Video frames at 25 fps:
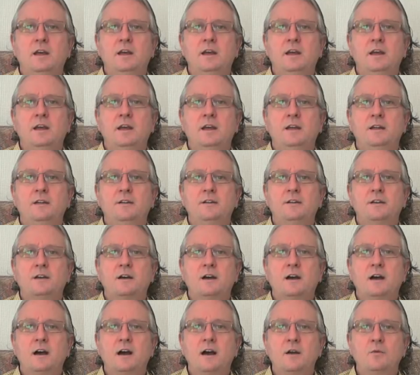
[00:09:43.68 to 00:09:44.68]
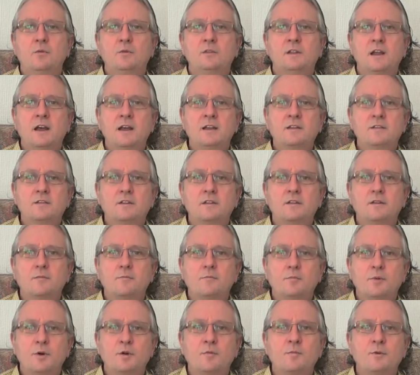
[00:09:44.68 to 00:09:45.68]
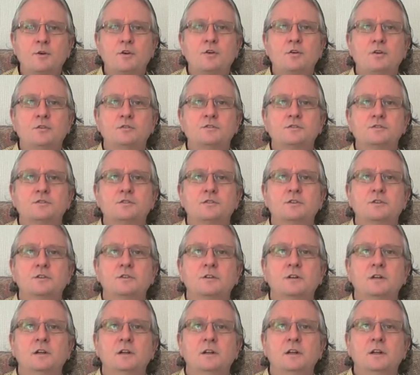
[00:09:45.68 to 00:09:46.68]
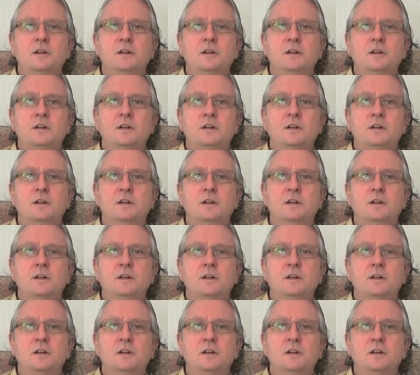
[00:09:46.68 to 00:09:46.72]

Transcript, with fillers: And I would like permaculture